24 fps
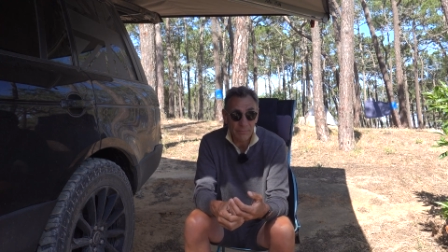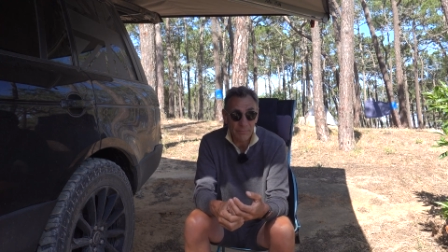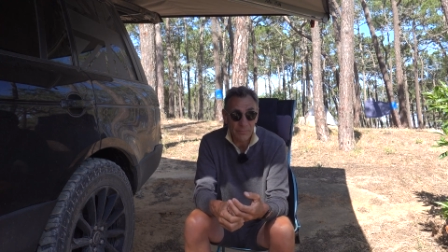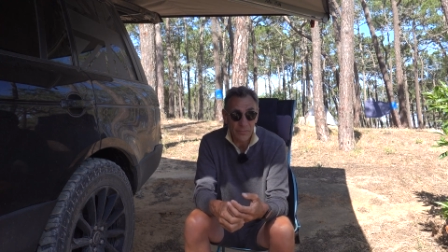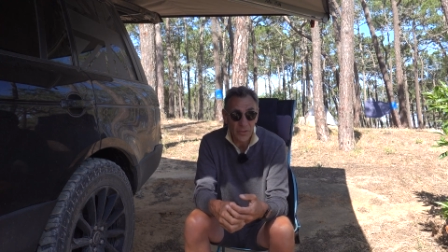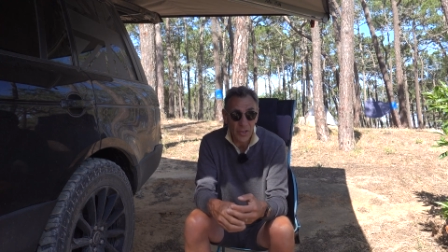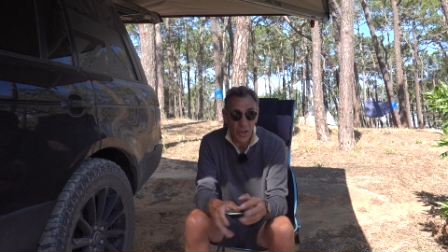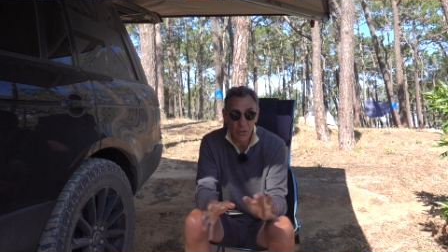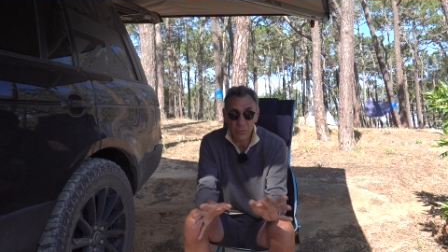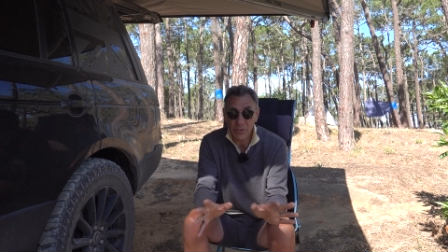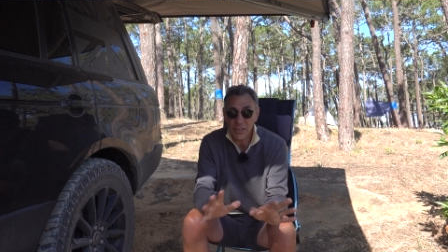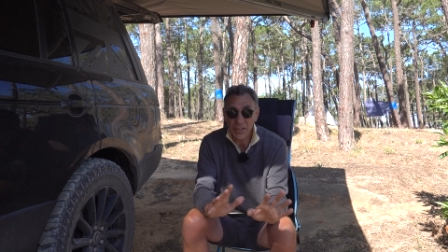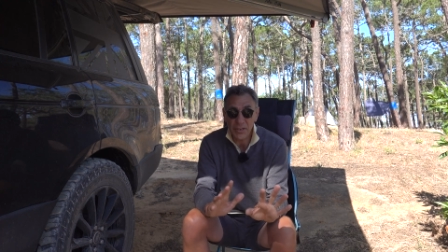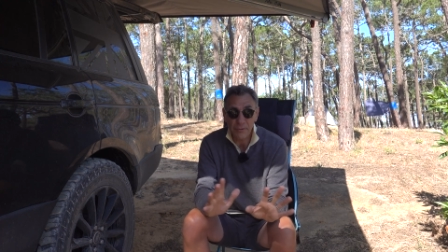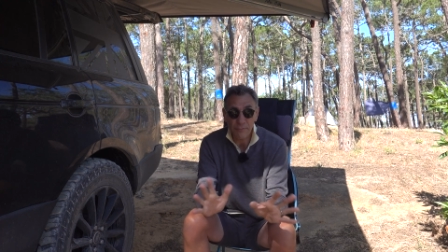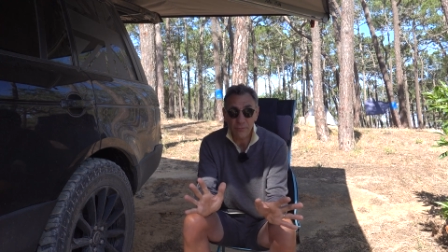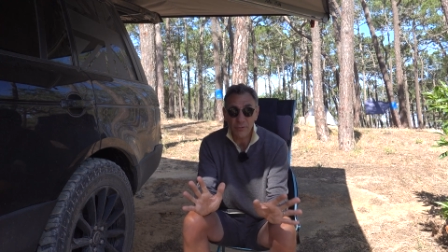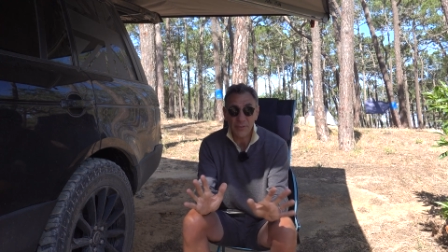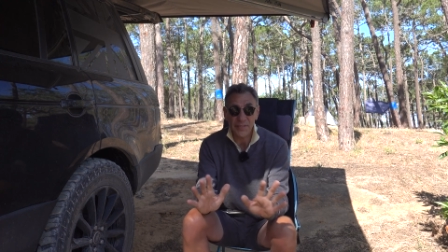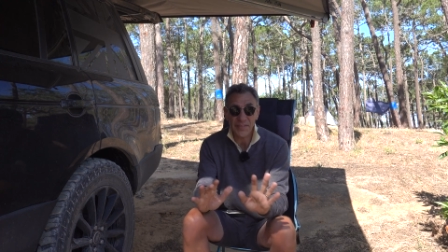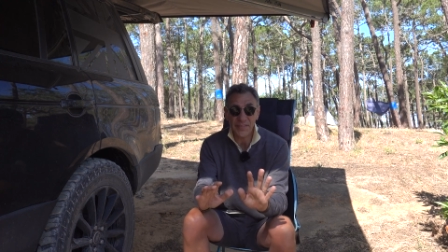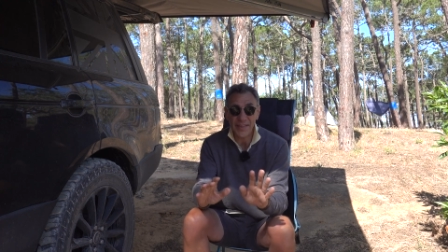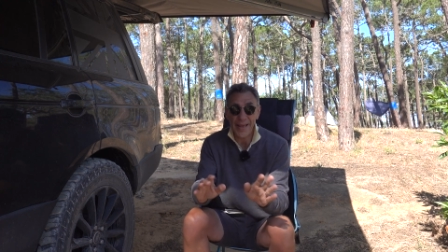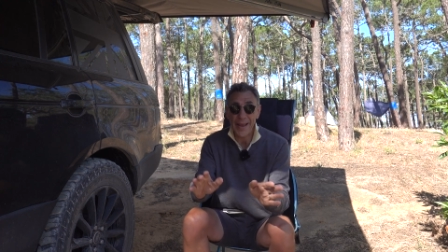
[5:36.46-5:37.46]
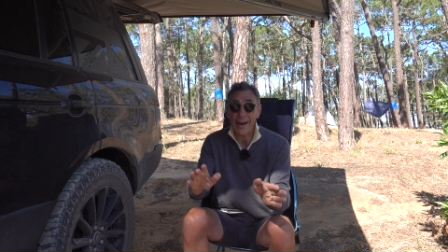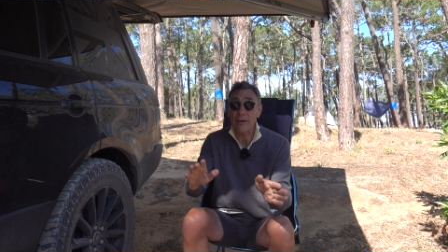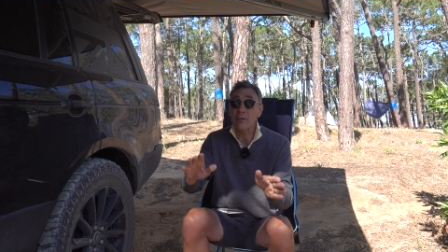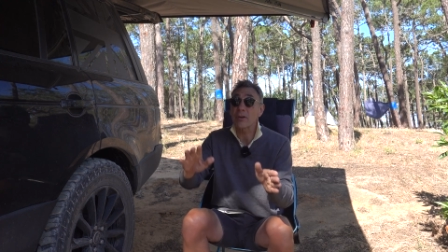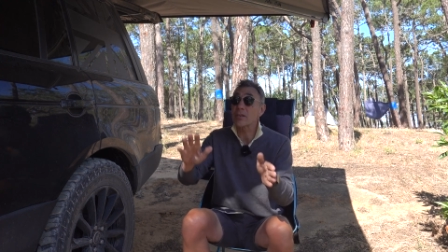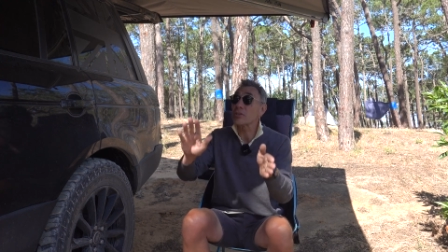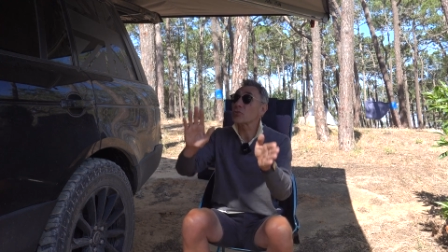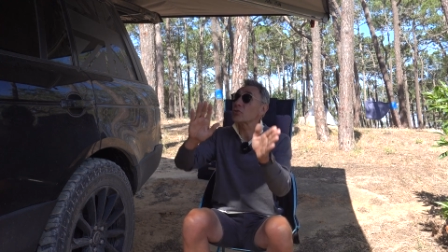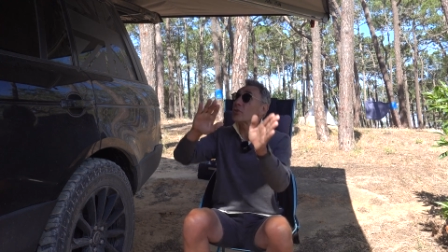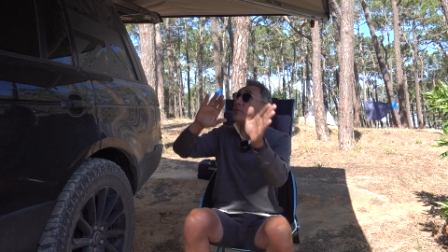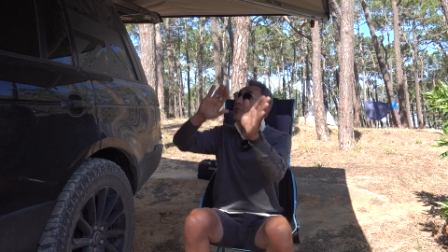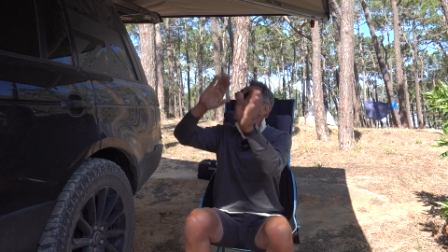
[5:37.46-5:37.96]
The only difference there
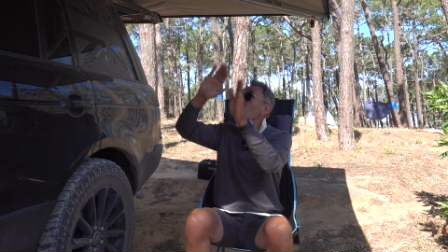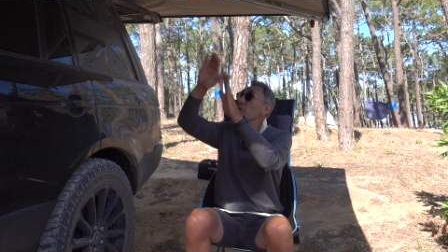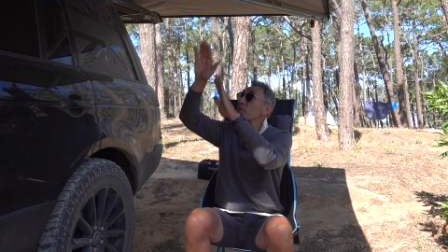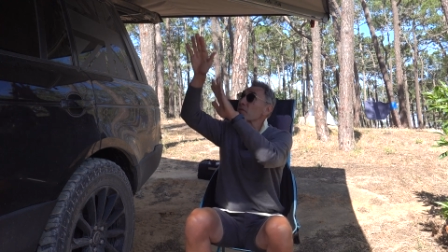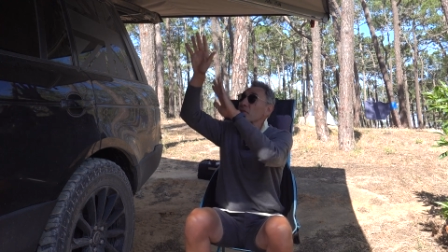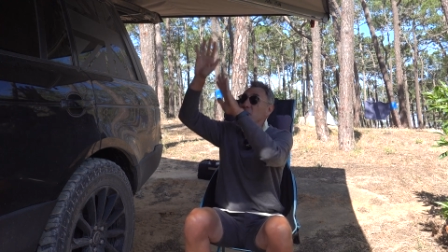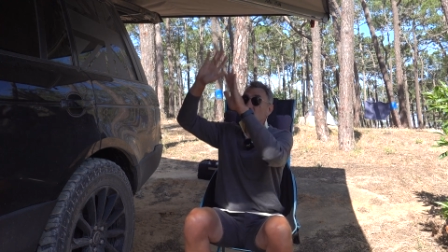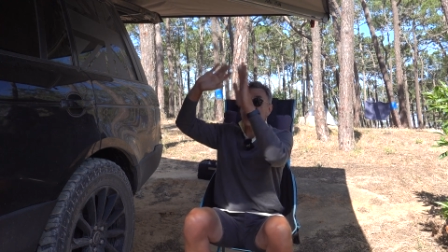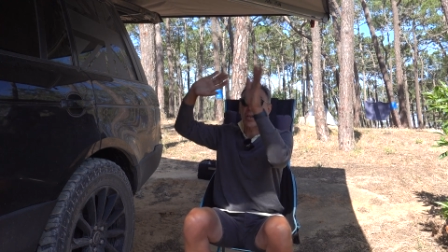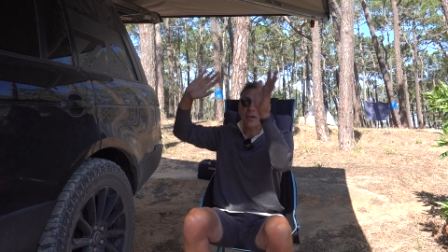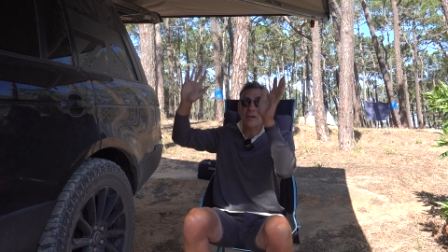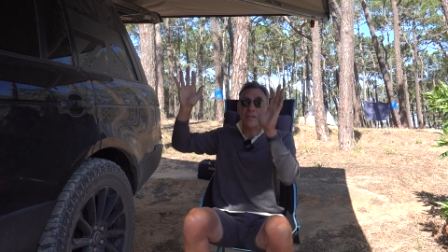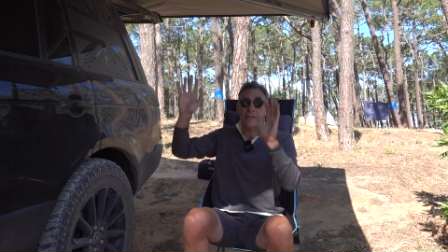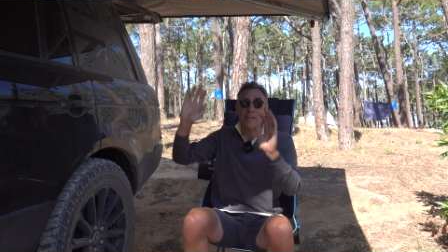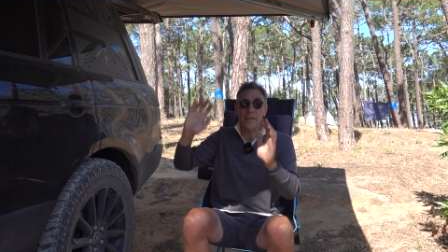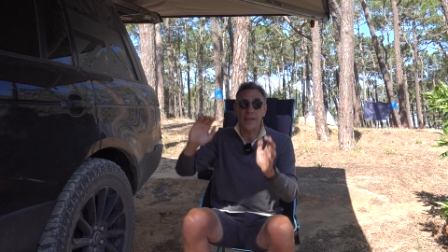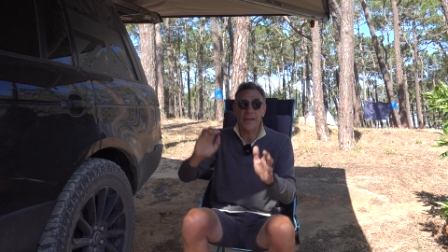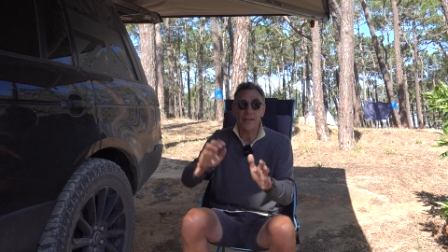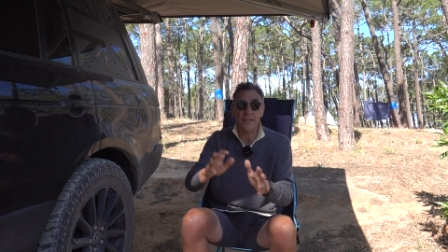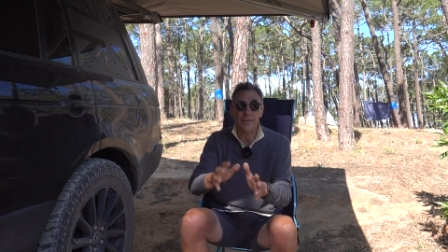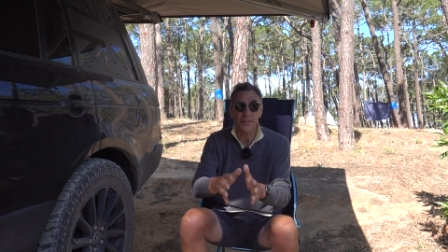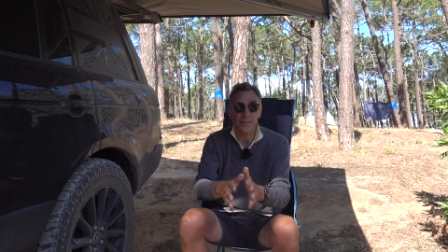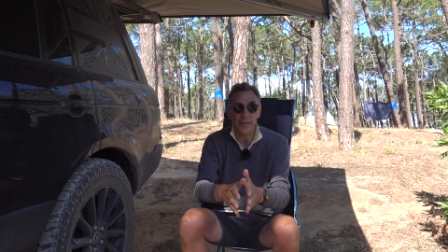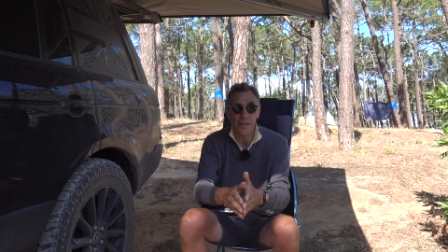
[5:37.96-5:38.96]
is you've got to tuck things